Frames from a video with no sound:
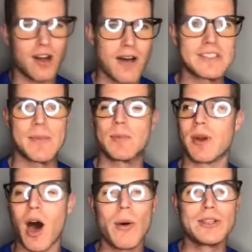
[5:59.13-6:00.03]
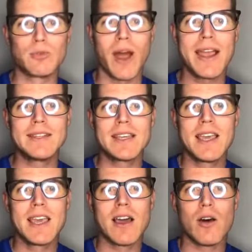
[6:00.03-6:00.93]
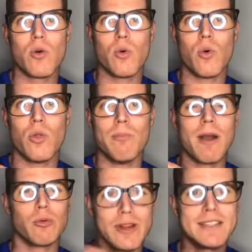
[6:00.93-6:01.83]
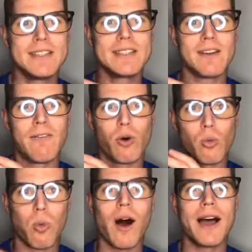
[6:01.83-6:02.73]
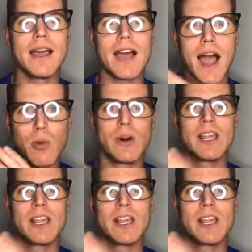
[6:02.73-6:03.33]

off topic, but I always write my reasons for why I want to